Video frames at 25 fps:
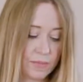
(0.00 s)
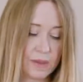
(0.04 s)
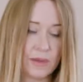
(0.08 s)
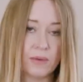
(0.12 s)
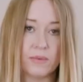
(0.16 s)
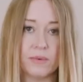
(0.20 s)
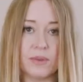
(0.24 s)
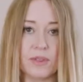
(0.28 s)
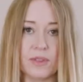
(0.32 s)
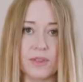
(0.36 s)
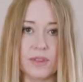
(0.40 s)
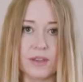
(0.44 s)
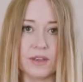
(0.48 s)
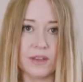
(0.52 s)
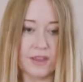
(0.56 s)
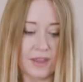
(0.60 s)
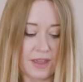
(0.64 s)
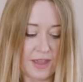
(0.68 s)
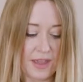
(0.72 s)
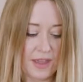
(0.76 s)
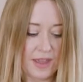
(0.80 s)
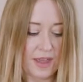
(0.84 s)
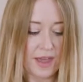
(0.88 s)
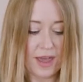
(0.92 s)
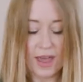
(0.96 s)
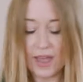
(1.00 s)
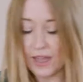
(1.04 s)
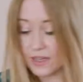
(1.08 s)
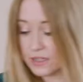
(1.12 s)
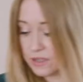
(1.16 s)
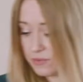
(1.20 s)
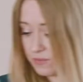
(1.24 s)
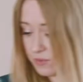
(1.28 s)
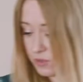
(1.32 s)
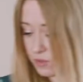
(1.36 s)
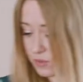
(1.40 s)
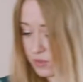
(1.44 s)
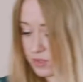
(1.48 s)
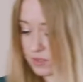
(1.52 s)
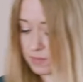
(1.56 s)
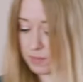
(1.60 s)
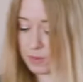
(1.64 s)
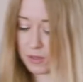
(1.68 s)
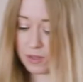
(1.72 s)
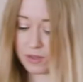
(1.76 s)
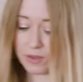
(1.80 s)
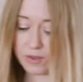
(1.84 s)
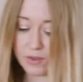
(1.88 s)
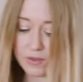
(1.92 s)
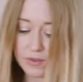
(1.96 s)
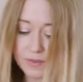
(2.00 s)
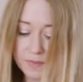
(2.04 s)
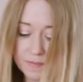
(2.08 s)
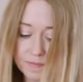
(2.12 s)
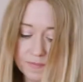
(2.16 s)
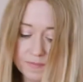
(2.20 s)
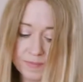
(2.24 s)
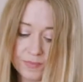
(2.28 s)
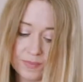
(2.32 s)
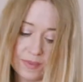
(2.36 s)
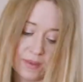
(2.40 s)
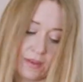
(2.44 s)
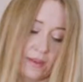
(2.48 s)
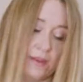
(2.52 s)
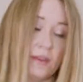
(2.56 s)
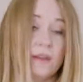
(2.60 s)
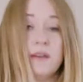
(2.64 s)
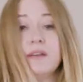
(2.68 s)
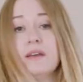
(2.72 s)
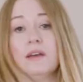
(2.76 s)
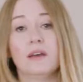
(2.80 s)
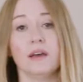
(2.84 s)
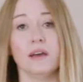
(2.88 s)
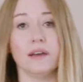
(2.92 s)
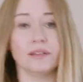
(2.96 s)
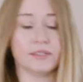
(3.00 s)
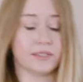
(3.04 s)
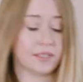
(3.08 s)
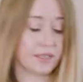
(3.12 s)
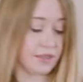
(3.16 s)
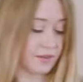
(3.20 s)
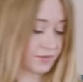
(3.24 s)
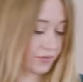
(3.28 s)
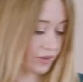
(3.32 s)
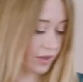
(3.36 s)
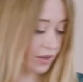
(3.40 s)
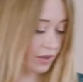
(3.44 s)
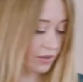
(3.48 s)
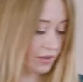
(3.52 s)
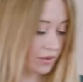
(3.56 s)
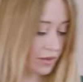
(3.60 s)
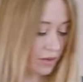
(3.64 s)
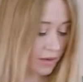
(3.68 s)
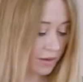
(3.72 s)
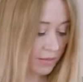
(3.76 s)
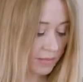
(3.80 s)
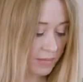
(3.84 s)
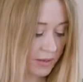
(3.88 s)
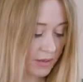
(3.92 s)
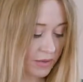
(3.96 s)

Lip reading: bit with the edge of your spoon. A tin of coconut